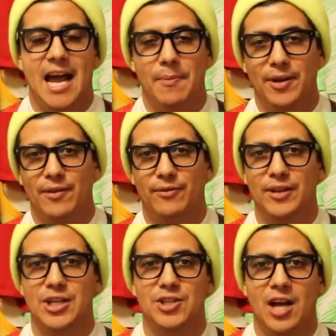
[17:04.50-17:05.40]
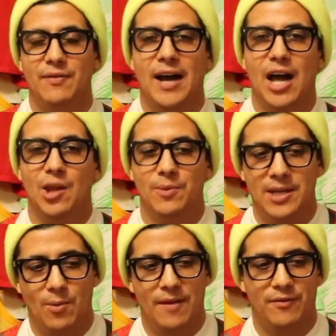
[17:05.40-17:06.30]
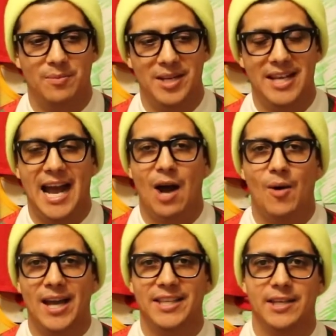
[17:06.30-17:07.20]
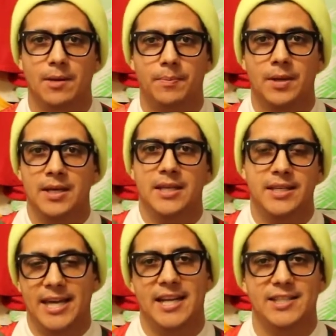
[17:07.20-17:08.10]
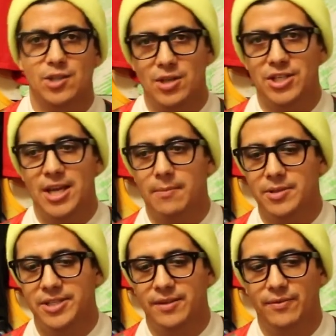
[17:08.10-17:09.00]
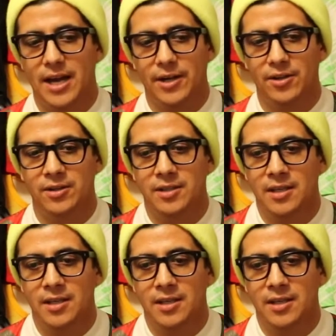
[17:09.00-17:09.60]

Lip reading: I'm going to finish off how the week went for me, how I ended up getting to the Champions League final,